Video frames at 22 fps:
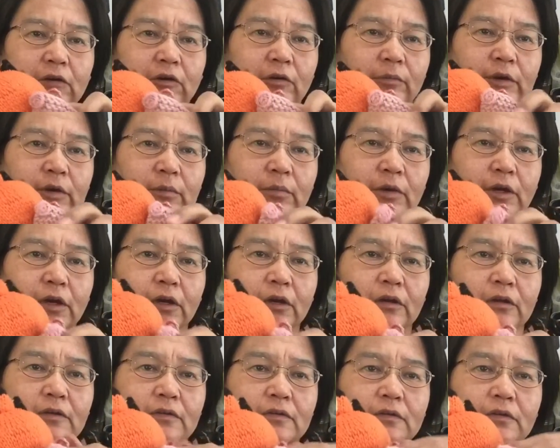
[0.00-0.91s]
I make my
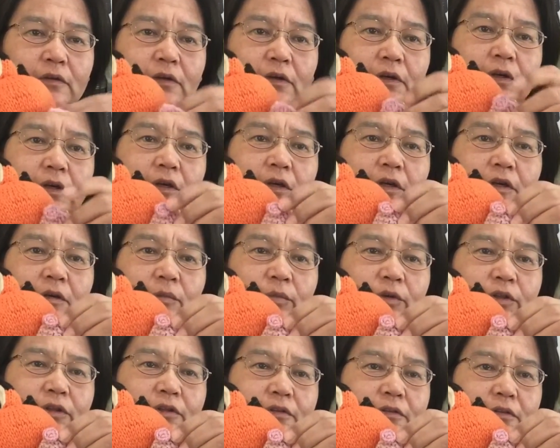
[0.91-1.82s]
eyes.
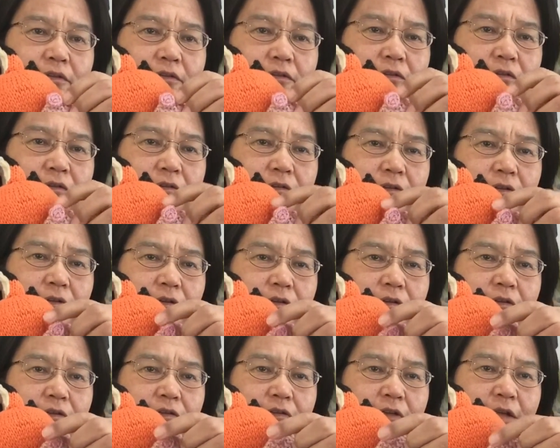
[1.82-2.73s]
But this is
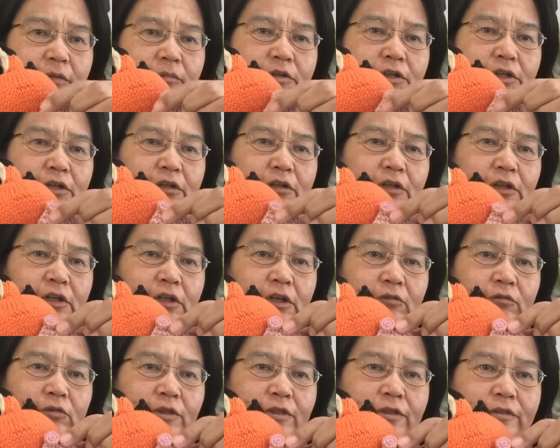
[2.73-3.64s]
the same technique
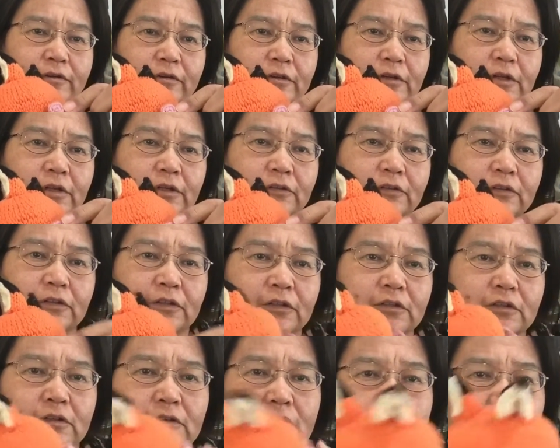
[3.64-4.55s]
with 13
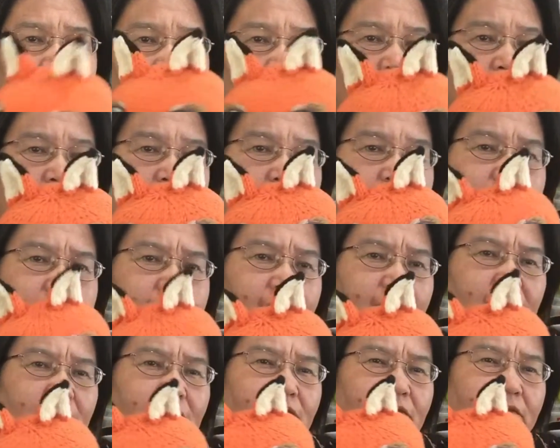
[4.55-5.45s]
stitches. The eye, I
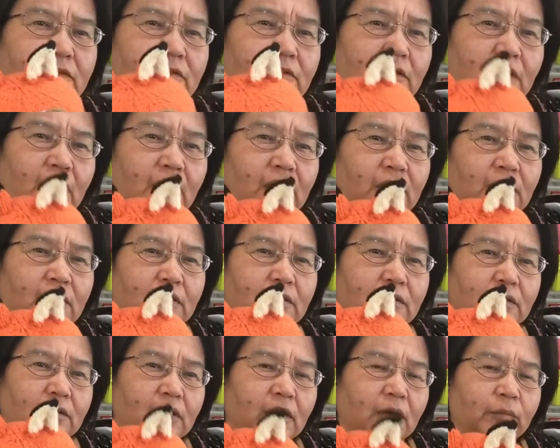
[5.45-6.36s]
think, is 9.
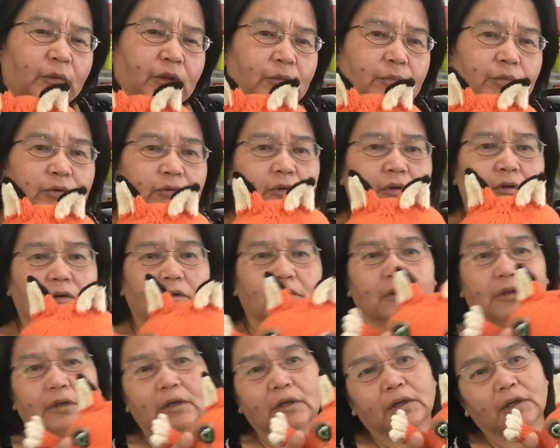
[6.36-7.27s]
I might be wrong.
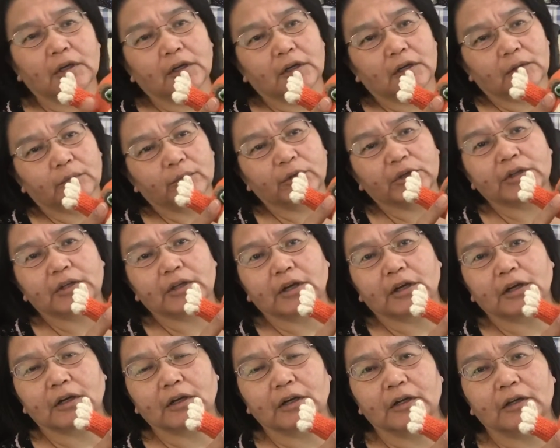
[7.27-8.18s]
But the
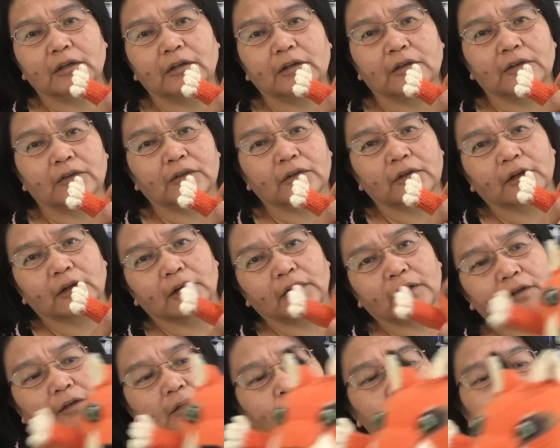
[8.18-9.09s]
eye is
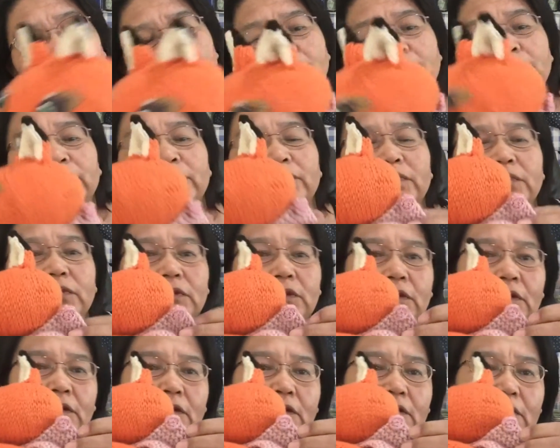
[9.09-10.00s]
9.
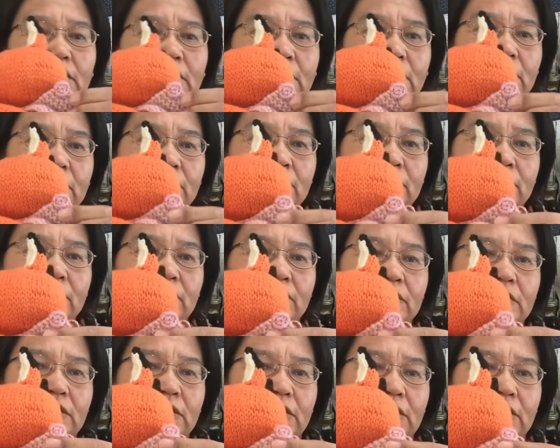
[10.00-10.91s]
And that is
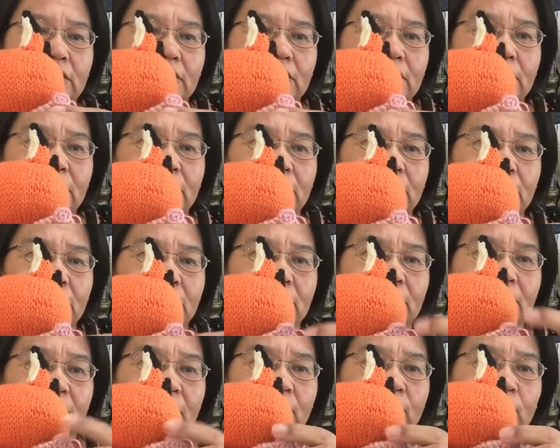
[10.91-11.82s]
13, done in the
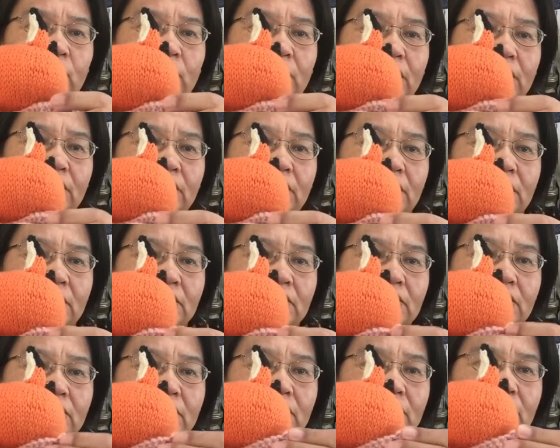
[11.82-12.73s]
same way. And
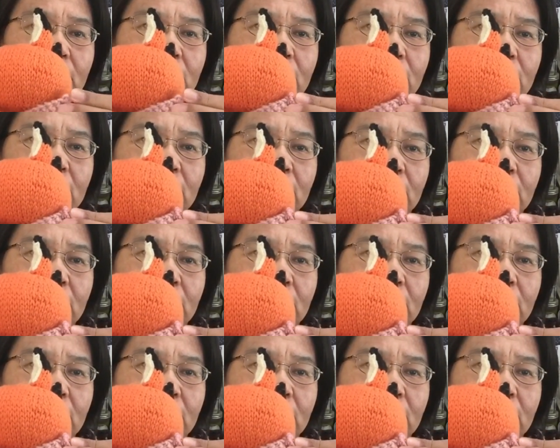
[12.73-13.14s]
it's just